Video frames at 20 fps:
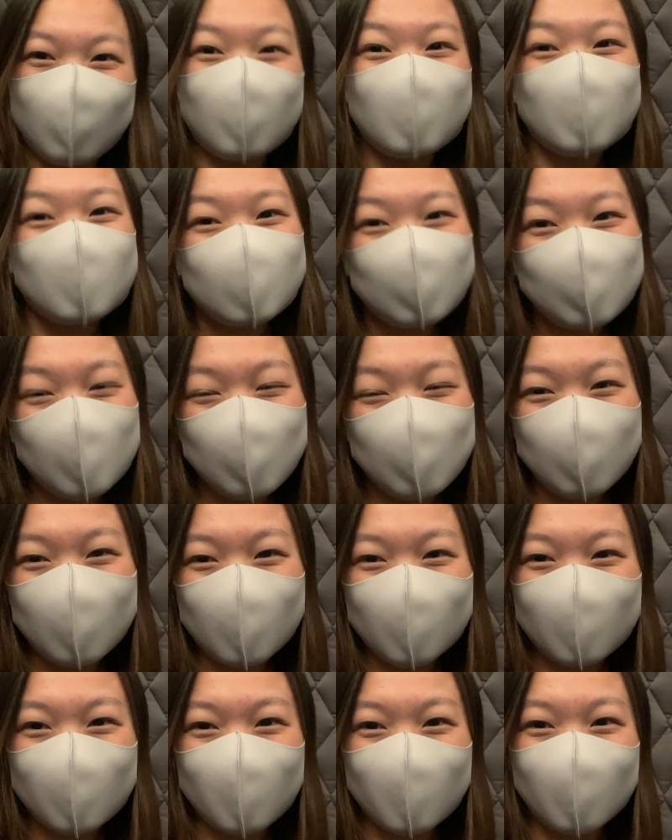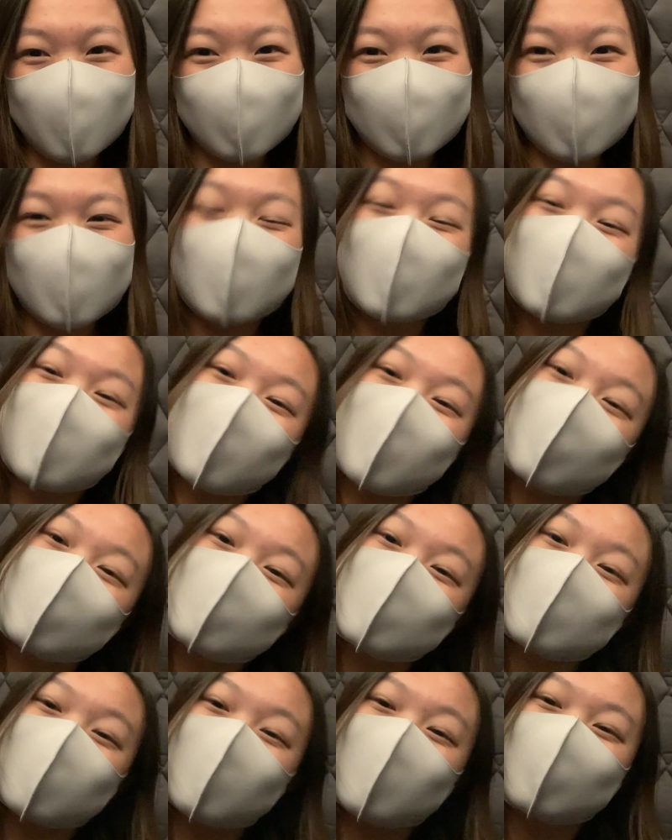Finished my workout and now
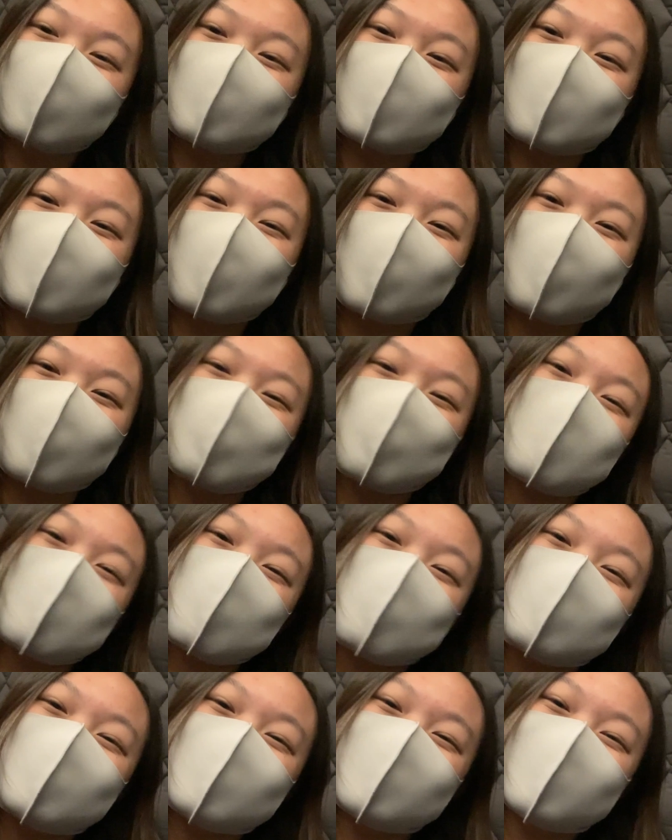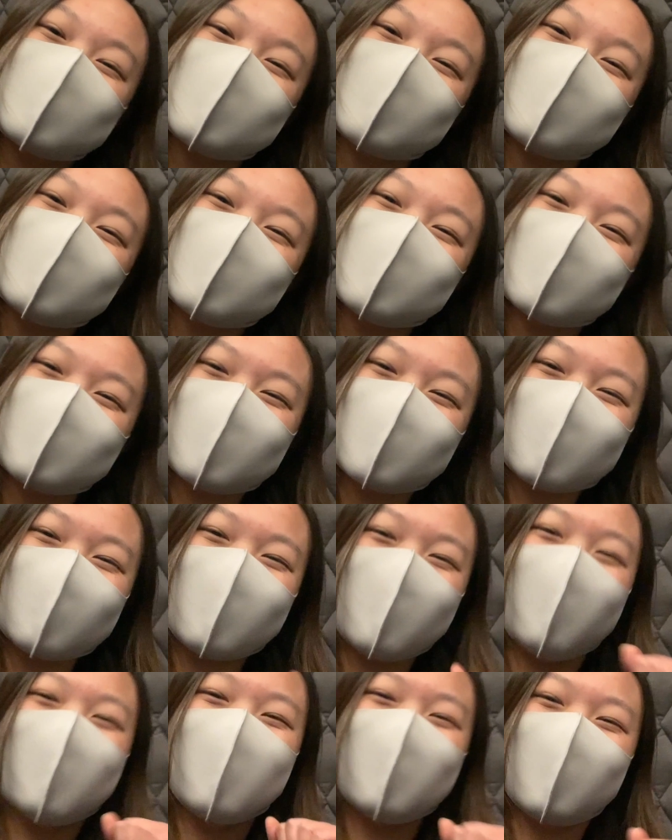it's time to go get bubble tea.
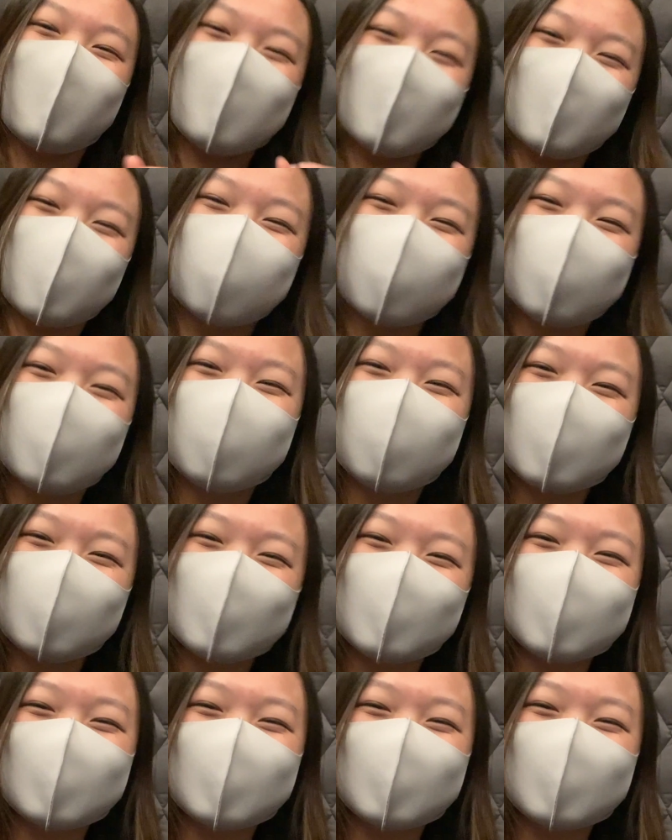Yay!